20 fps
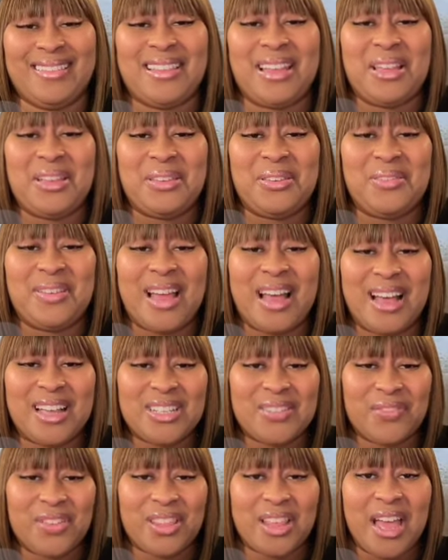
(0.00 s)
thank you
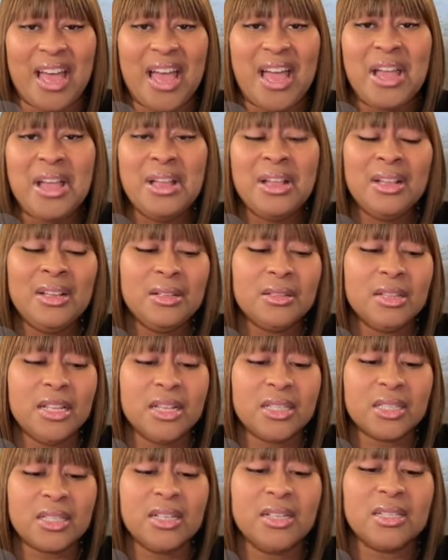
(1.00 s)
guys for that.
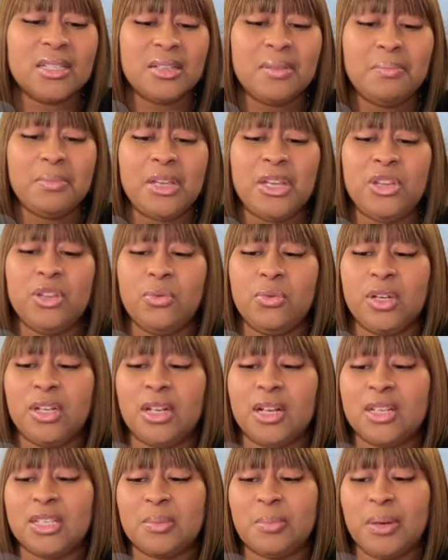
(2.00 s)
This is the Me, You,
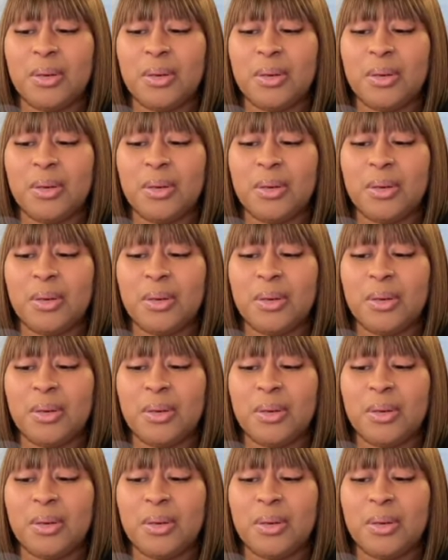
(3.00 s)
and Us